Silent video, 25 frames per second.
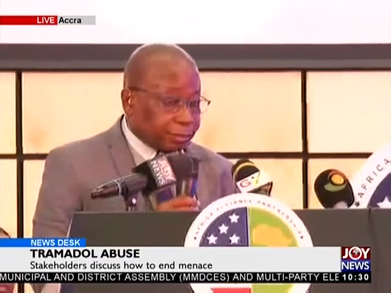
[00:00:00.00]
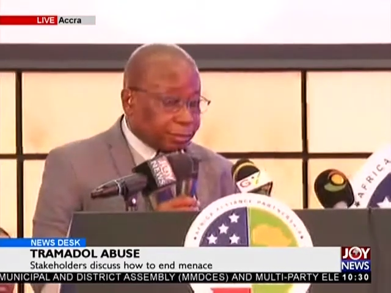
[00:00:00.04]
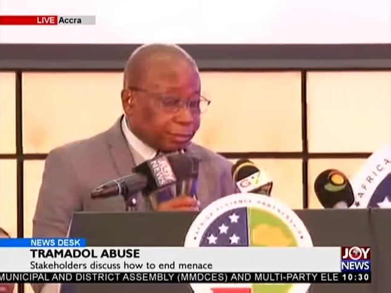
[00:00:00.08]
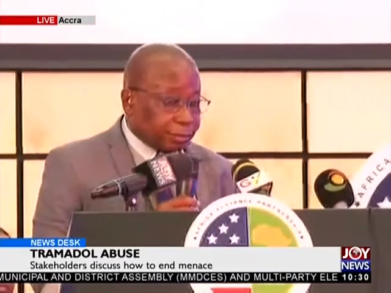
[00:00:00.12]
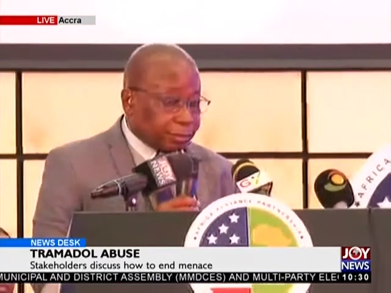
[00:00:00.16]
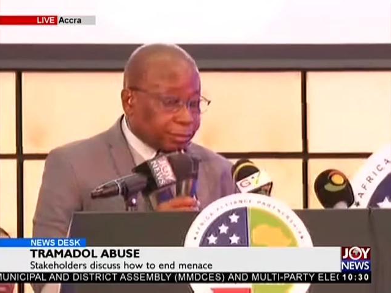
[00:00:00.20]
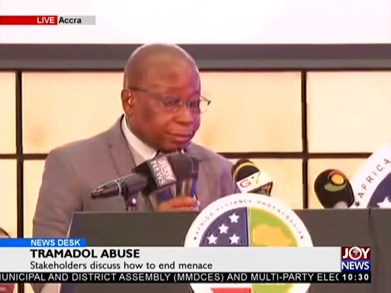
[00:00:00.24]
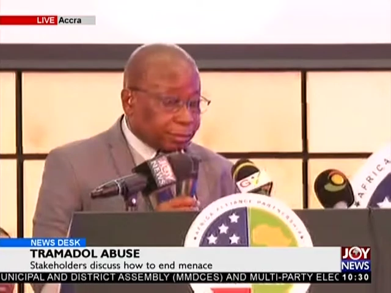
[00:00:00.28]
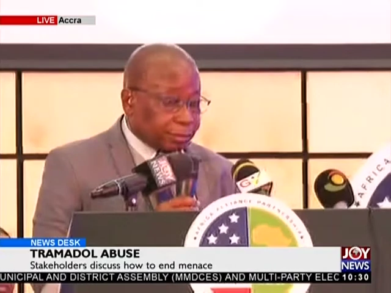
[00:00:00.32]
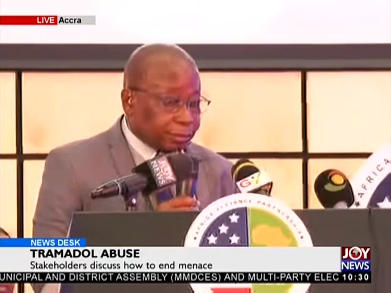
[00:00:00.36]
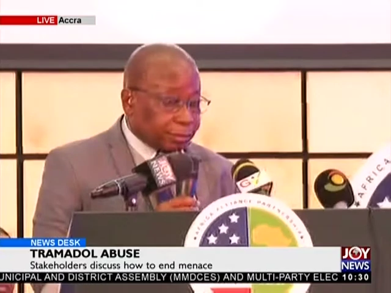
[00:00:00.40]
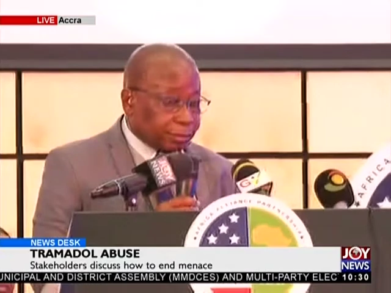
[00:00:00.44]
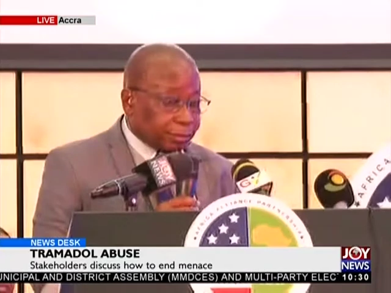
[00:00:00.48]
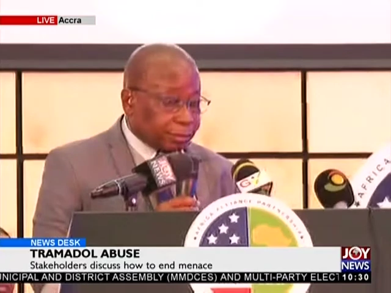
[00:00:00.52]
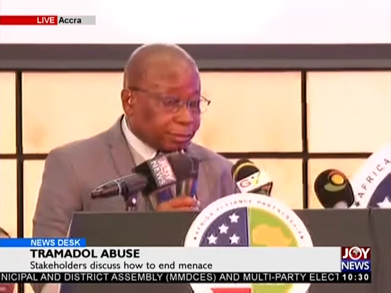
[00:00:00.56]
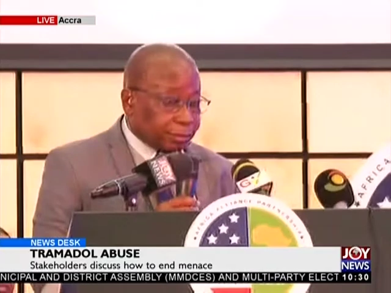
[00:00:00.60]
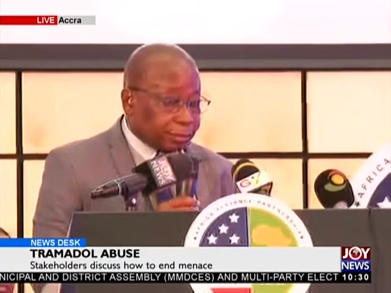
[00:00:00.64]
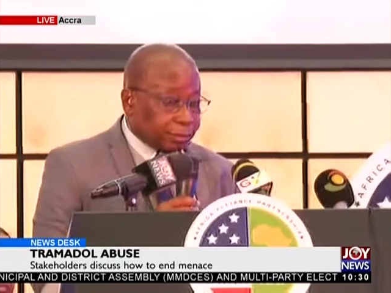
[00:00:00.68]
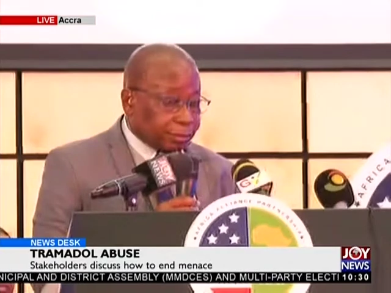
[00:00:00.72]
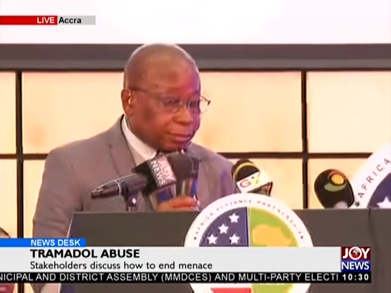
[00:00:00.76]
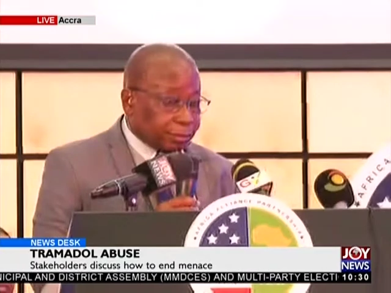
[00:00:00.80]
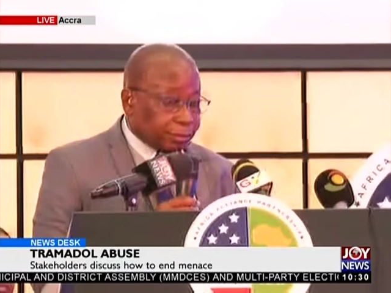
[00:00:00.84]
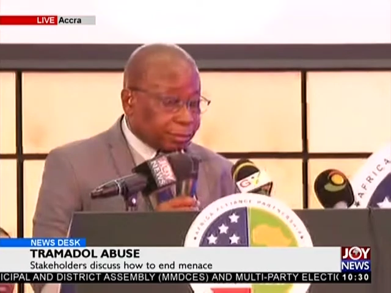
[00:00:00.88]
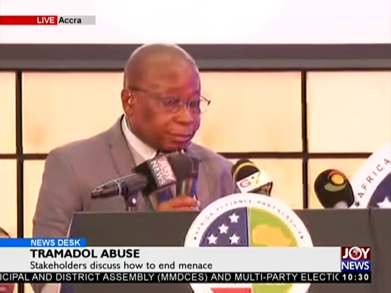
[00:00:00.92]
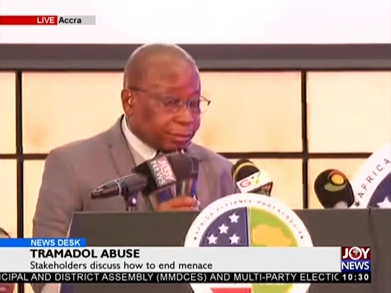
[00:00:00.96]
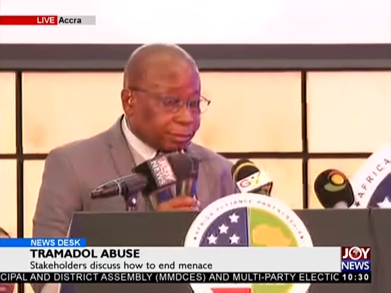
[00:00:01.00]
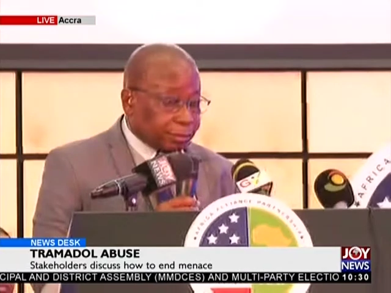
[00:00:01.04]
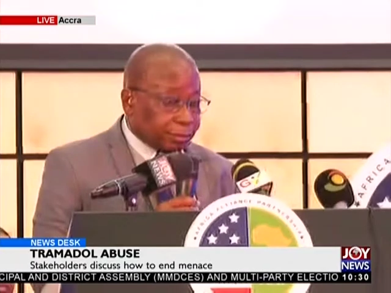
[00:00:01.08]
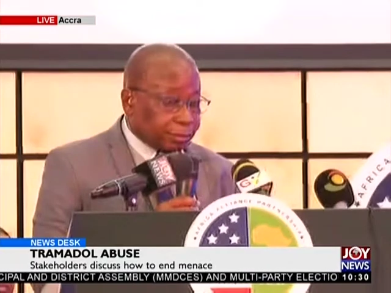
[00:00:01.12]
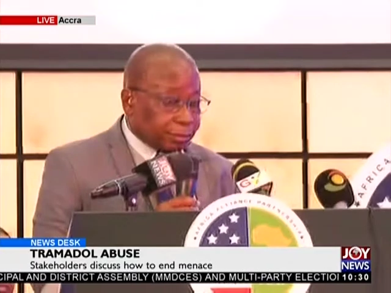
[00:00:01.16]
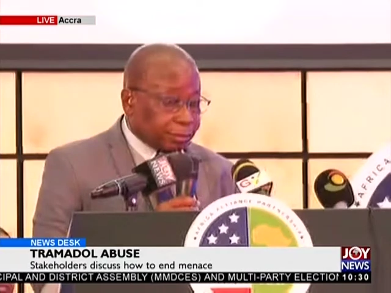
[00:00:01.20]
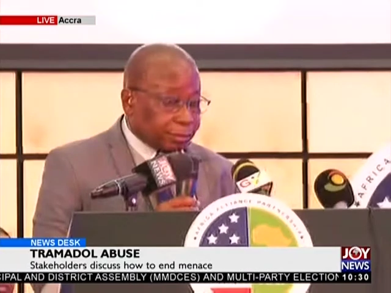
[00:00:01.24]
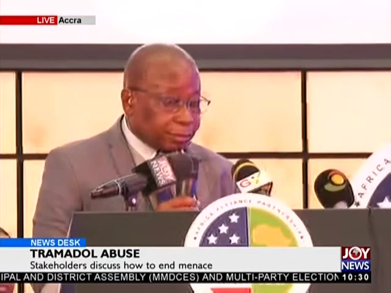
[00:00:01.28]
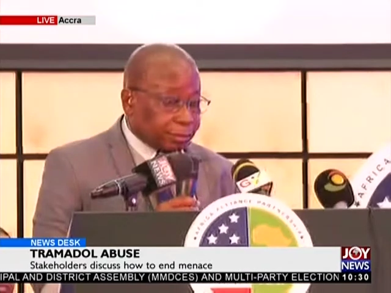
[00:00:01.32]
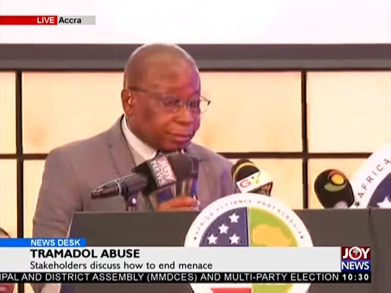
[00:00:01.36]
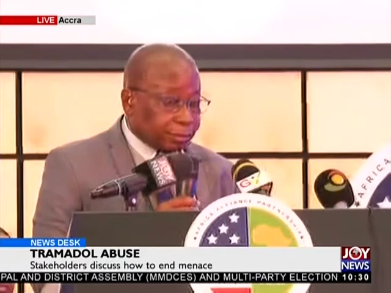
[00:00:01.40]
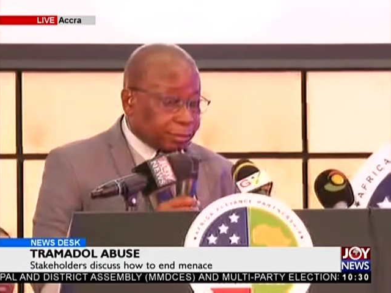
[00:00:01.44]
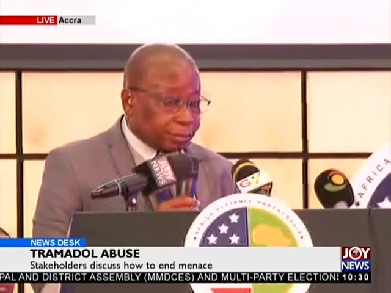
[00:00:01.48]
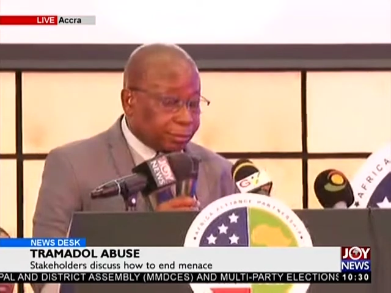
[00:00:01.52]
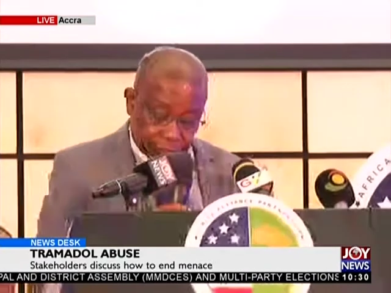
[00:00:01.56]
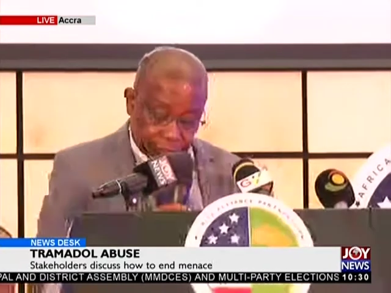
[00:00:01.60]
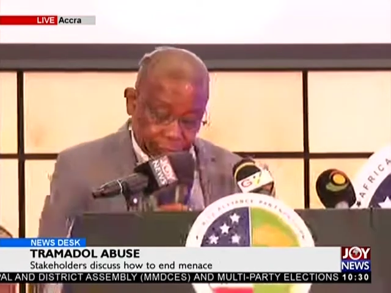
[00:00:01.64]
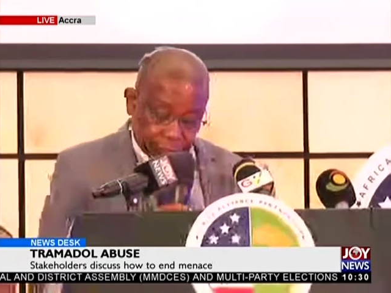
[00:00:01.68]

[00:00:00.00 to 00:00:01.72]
(silence)